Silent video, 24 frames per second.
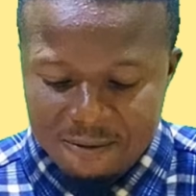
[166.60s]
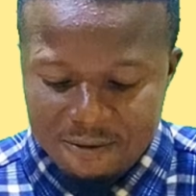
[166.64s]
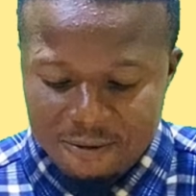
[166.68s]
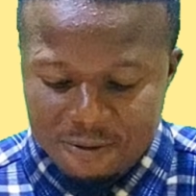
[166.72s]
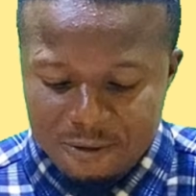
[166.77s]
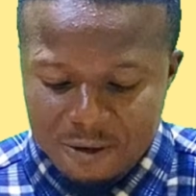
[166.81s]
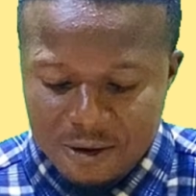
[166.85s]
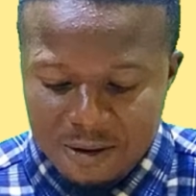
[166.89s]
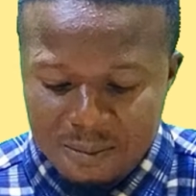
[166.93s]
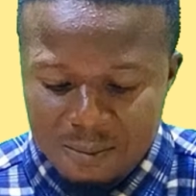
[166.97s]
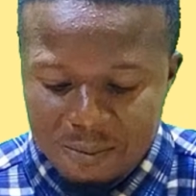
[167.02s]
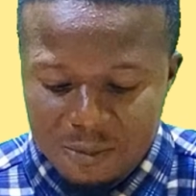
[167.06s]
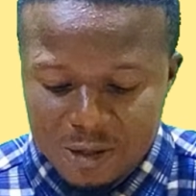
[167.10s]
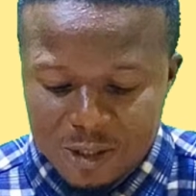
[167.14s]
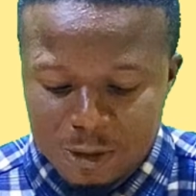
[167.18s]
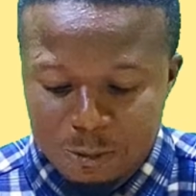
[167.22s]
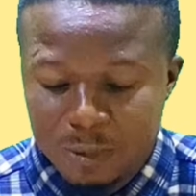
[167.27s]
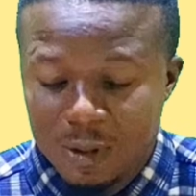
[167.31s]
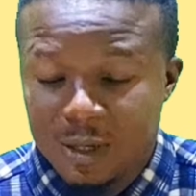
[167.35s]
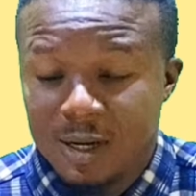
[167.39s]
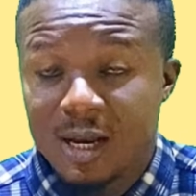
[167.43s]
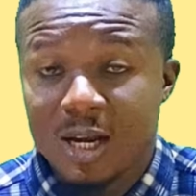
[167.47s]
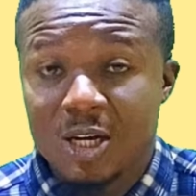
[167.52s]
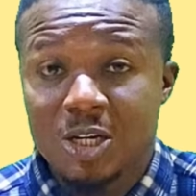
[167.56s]
From
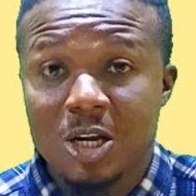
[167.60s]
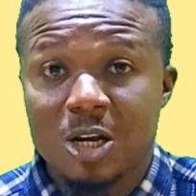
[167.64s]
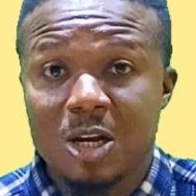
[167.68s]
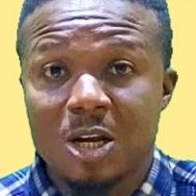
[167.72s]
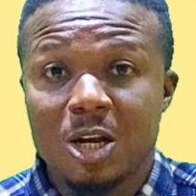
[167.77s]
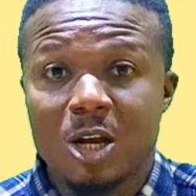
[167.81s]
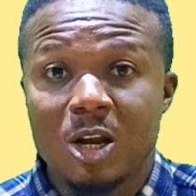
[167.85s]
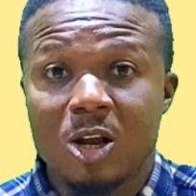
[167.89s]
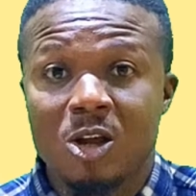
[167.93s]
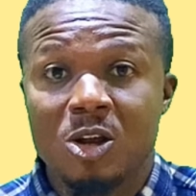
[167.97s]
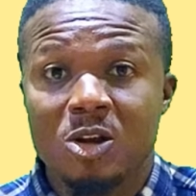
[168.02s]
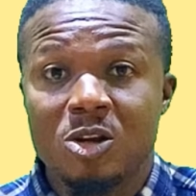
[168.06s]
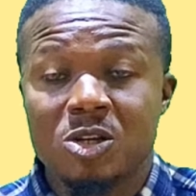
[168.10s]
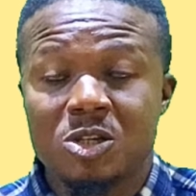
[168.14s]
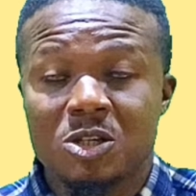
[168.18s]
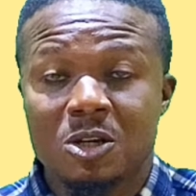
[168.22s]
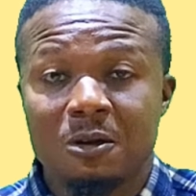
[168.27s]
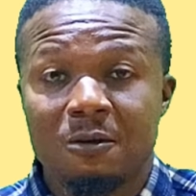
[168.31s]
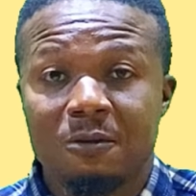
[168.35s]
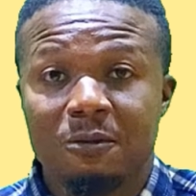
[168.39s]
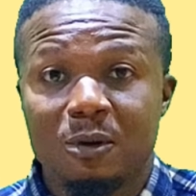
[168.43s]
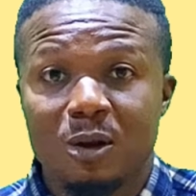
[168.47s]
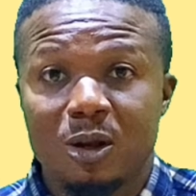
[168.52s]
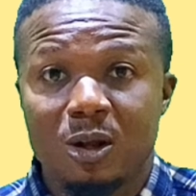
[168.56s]
multiplication laws
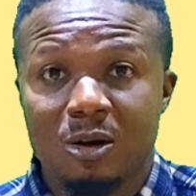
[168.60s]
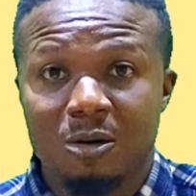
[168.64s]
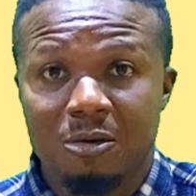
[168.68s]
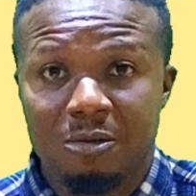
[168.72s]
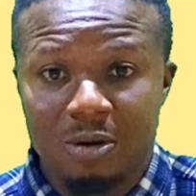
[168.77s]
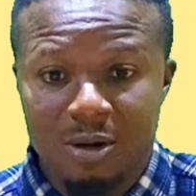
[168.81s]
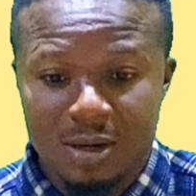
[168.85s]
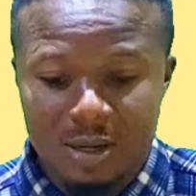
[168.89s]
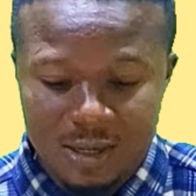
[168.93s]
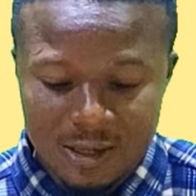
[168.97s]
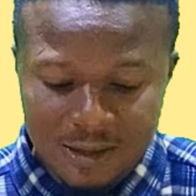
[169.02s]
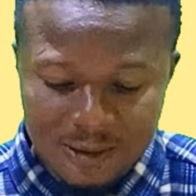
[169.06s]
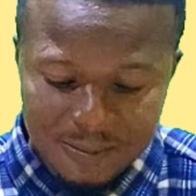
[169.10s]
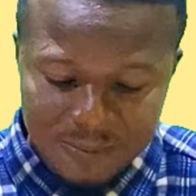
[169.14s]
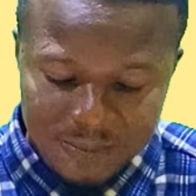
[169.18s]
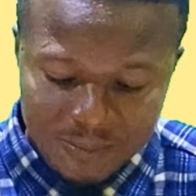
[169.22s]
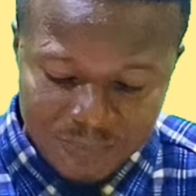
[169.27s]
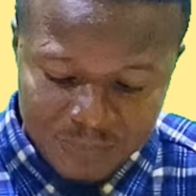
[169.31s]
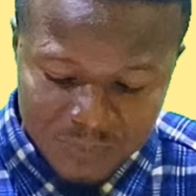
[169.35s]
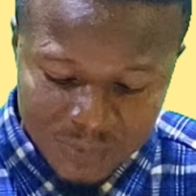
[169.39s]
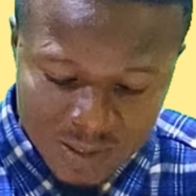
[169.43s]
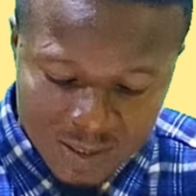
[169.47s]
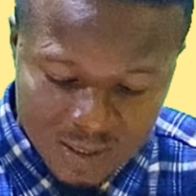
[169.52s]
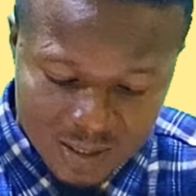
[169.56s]
of
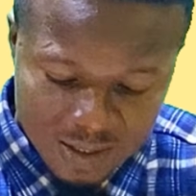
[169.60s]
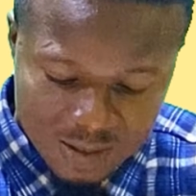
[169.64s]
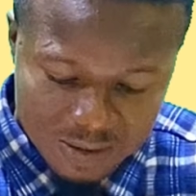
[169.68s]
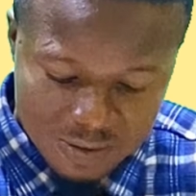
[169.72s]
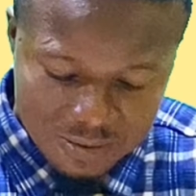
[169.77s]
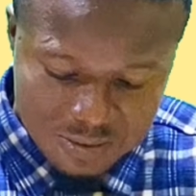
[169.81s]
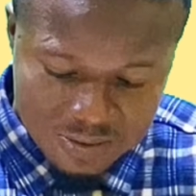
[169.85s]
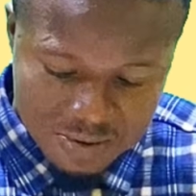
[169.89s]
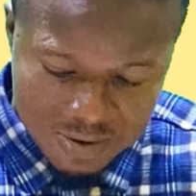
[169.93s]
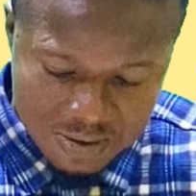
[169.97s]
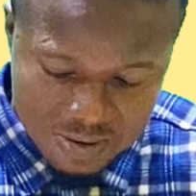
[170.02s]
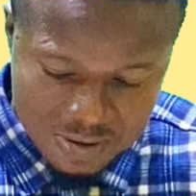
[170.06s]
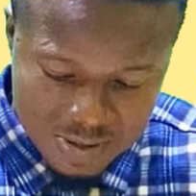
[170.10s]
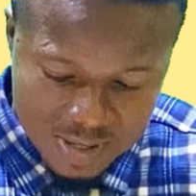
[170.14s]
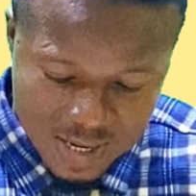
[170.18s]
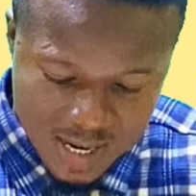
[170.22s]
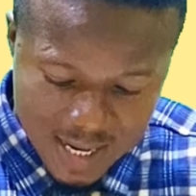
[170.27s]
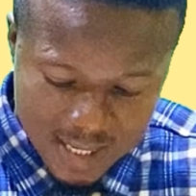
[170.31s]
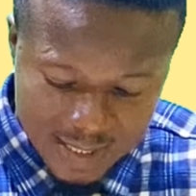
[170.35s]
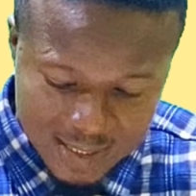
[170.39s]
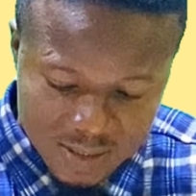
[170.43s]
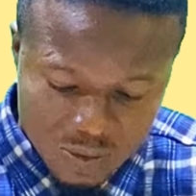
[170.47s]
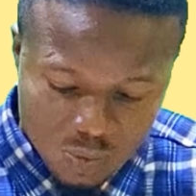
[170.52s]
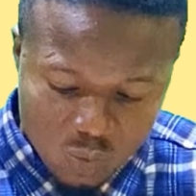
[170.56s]
logarithm, you know
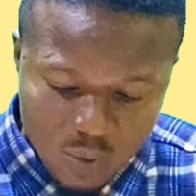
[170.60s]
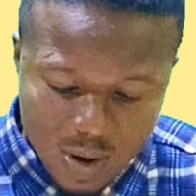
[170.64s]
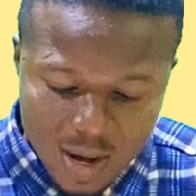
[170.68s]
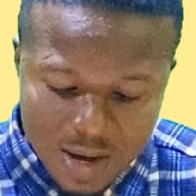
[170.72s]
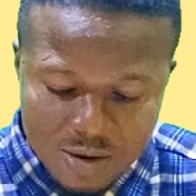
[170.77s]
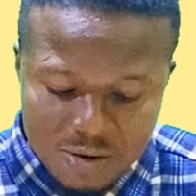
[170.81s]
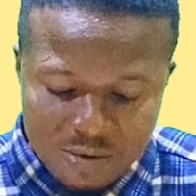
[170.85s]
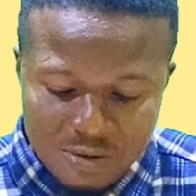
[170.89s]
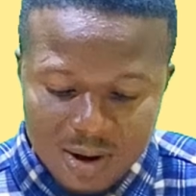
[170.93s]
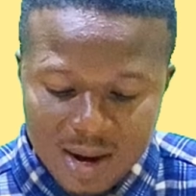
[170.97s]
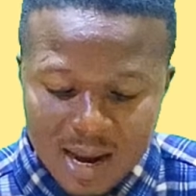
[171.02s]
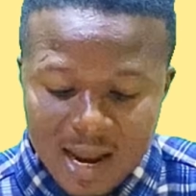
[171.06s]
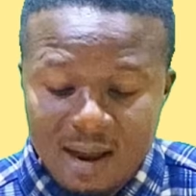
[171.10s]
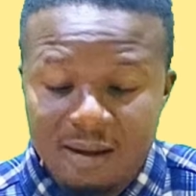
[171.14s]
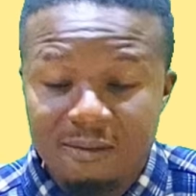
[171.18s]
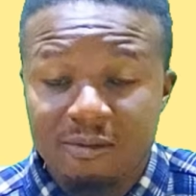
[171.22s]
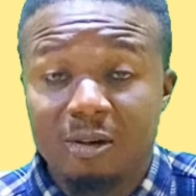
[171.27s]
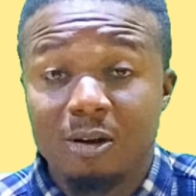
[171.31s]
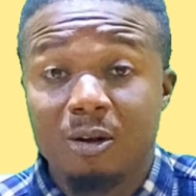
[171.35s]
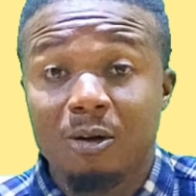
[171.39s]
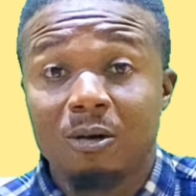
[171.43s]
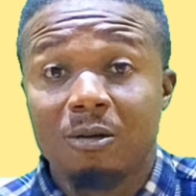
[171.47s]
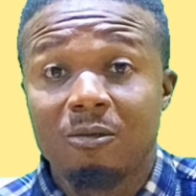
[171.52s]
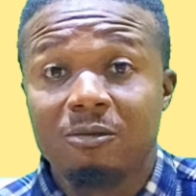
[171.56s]
that when you have
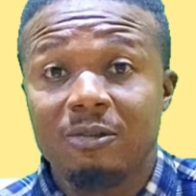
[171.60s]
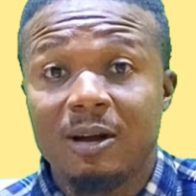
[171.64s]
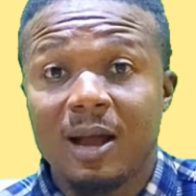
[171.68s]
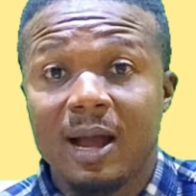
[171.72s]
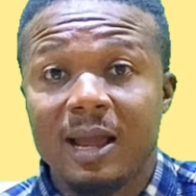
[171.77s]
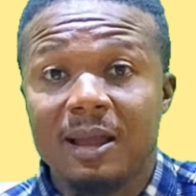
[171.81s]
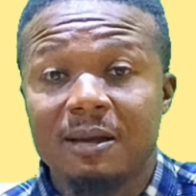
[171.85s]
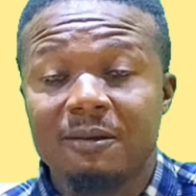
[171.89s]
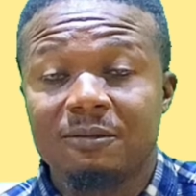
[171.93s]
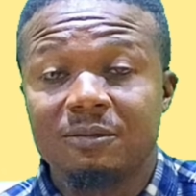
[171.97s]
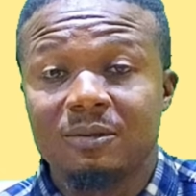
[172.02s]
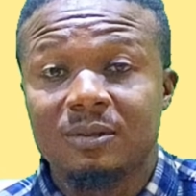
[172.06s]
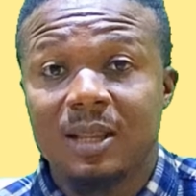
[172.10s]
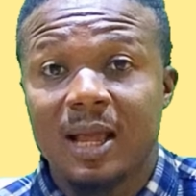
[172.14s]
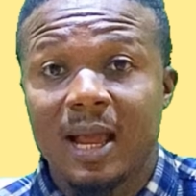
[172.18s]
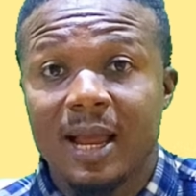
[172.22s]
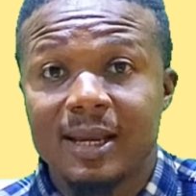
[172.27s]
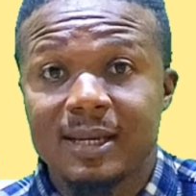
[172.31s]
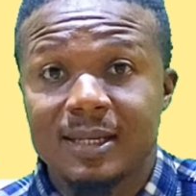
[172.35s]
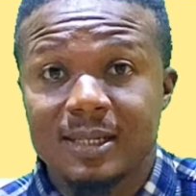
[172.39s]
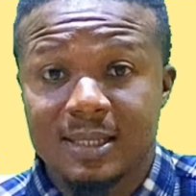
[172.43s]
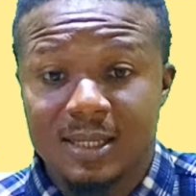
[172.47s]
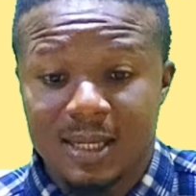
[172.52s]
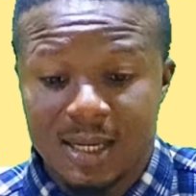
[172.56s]
log 5
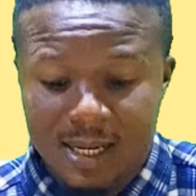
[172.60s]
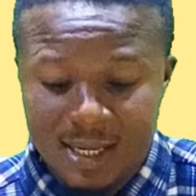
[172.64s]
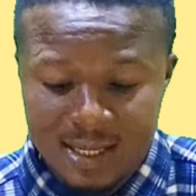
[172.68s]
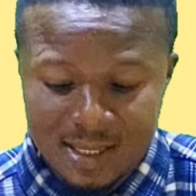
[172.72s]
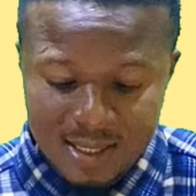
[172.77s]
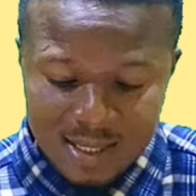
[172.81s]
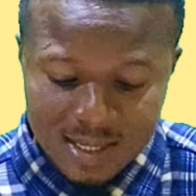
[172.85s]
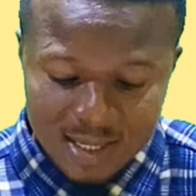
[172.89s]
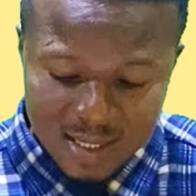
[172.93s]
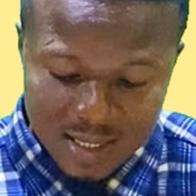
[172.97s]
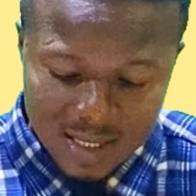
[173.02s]
times 10,